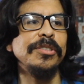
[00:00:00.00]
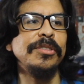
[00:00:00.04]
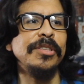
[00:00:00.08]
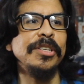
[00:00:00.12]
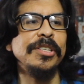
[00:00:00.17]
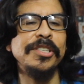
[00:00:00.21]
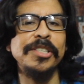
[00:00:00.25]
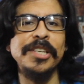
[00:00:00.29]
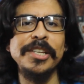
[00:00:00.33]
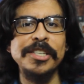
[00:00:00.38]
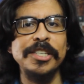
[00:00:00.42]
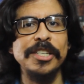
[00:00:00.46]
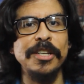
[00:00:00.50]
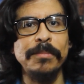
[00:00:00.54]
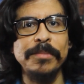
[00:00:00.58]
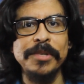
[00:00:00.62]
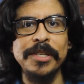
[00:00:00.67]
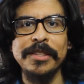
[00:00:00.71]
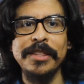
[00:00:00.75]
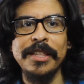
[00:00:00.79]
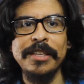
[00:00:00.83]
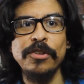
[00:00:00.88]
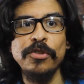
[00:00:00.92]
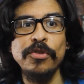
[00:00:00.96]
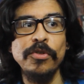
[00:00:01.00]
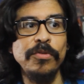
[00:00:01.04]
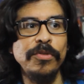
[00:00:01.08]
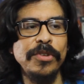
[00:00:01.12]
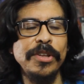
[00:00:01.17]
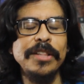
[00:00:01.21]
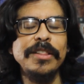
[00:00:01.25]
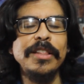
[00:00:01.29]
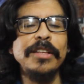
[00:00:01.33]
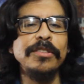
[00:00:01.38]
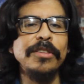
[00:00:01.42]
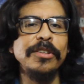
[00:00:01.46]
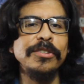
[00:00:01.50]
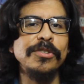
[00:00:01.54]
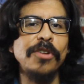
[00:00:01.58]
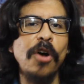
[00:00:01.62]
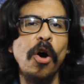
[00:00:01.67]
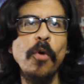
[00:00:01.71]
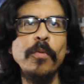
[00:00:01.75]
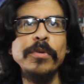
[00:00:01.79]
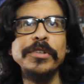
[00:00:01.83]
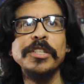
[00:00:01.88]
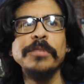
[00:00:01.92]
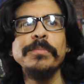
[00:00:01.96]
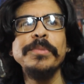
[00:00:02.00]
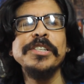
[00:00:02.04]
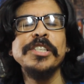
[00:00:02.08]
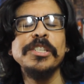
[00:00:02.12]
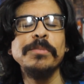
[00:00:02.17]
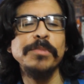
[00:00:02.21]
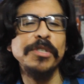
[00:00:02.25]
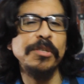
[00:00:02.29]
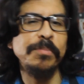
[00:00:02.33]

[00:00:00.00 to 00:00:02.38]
the systems that there's always going to be some